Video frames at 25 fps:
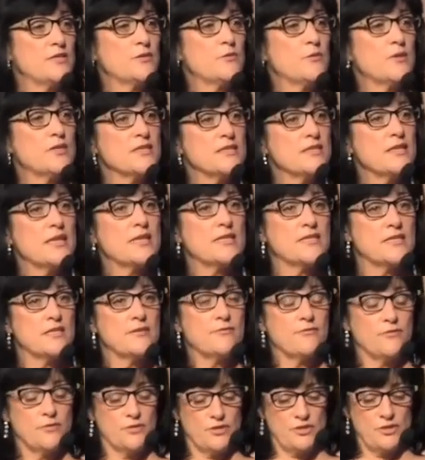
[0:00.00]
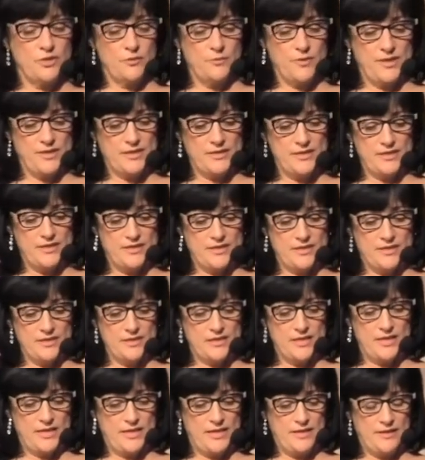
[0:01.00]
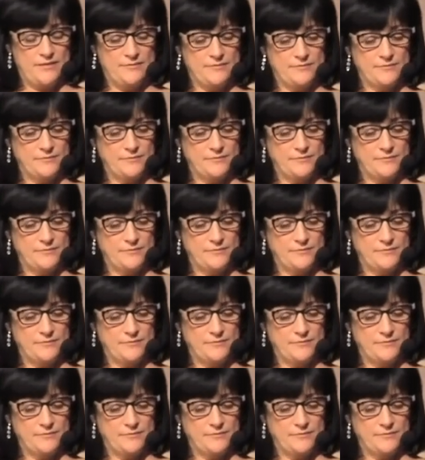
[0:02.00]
it wasn't that different to the way it is today.